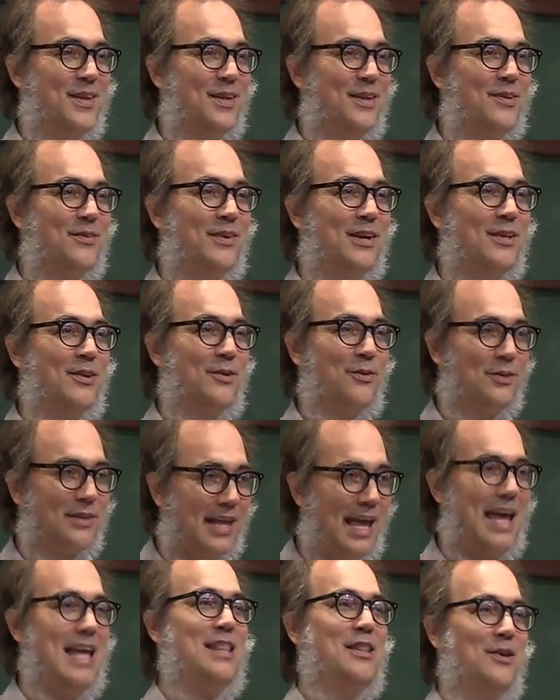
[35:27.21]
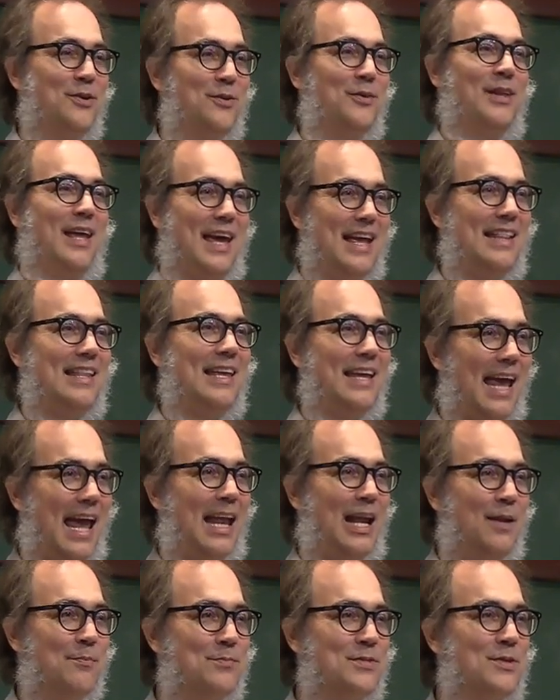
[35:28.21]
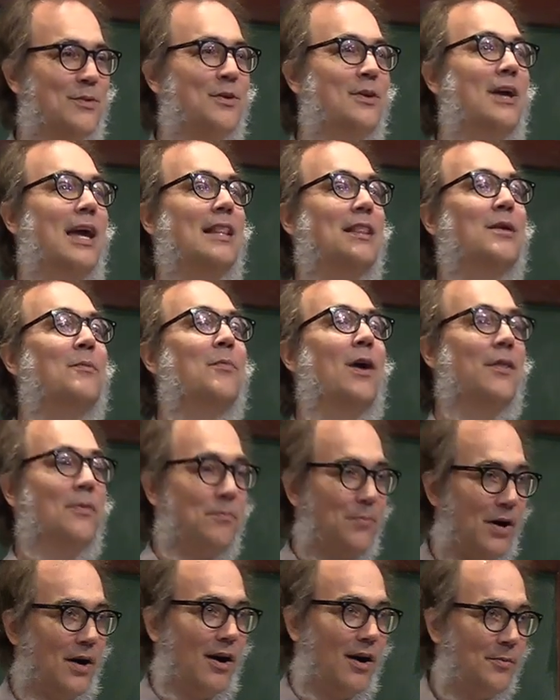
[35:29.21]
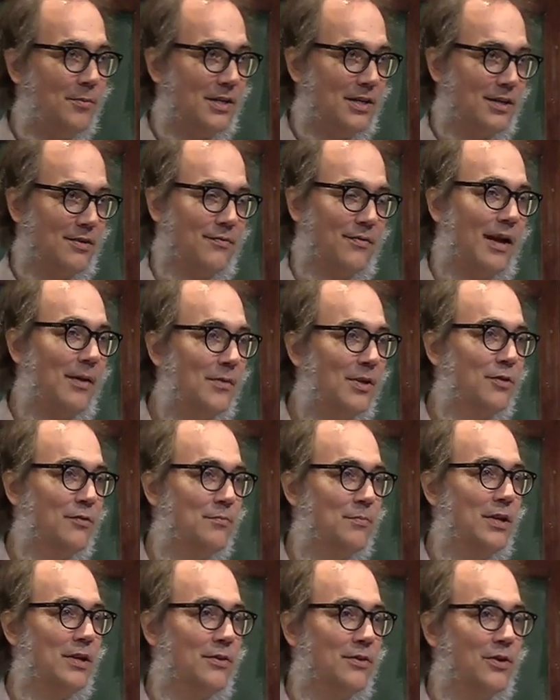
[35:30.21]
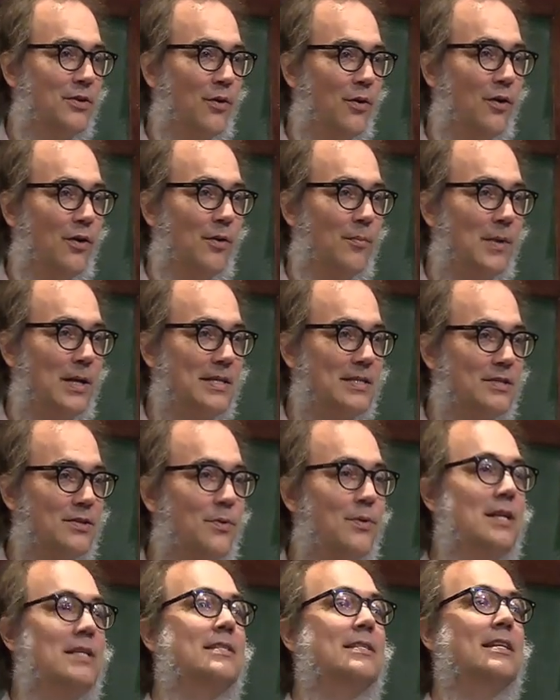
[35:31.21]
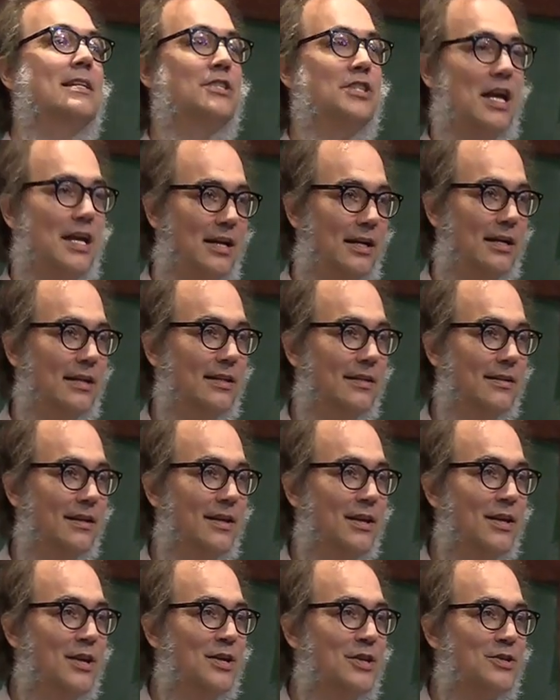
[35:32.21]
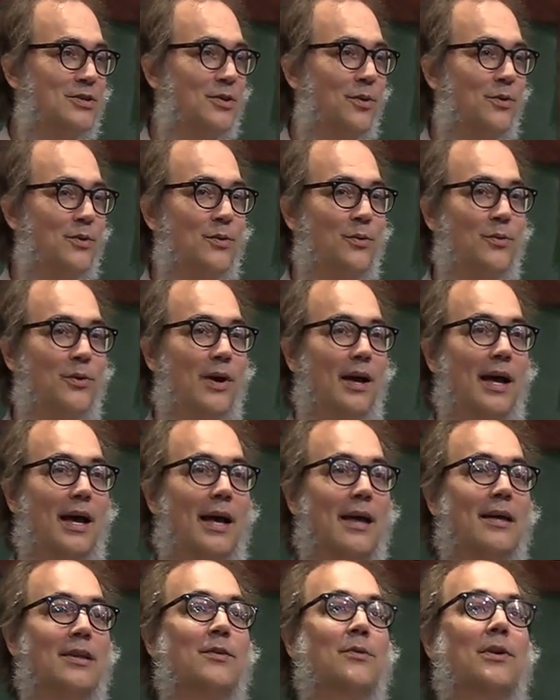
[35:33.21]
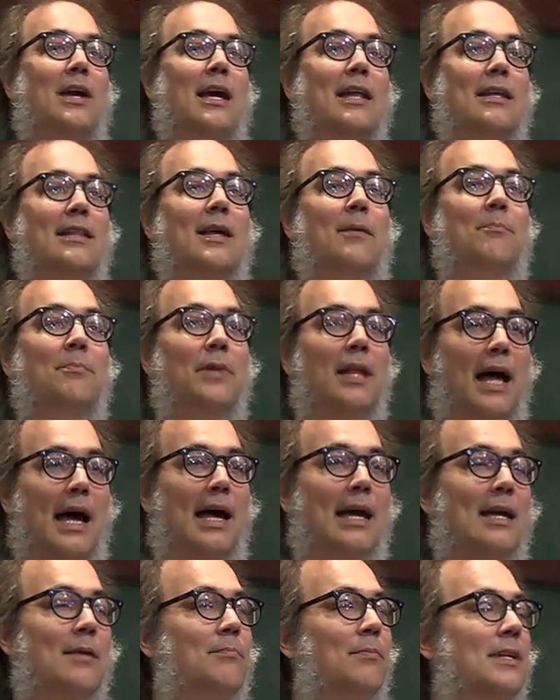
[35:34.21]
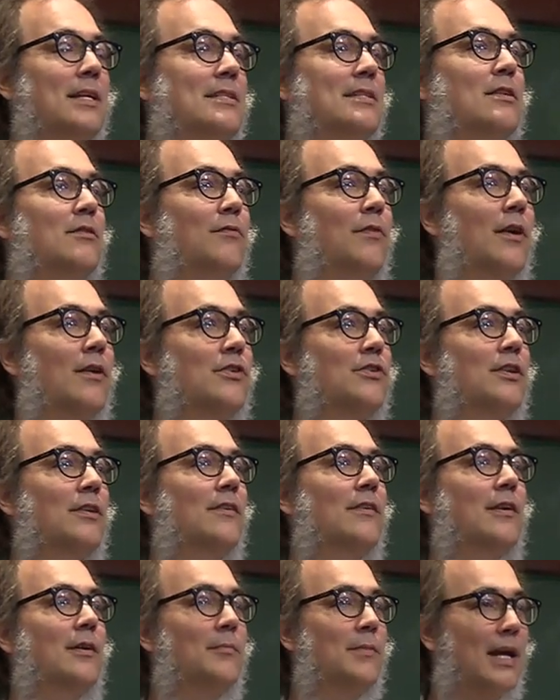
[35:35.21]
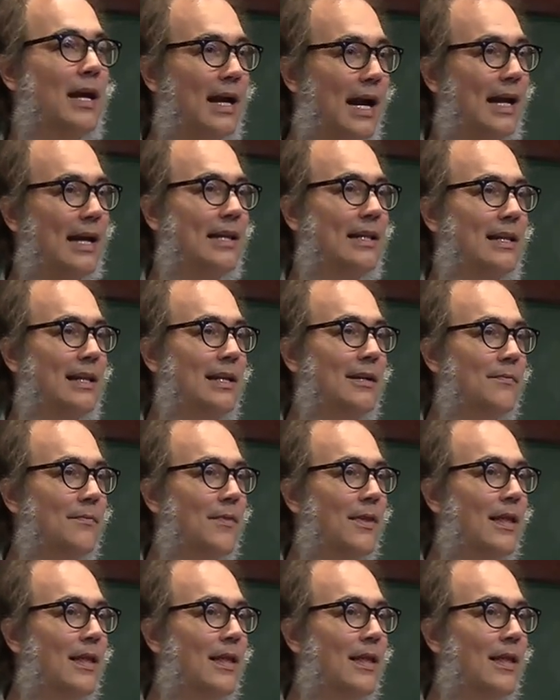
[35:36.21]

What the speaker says: You can rotate the rotating ellipse, so you get the one parameter family of periodic orbits, so it's degenerate. So you cannot apply implicit function theorem directly.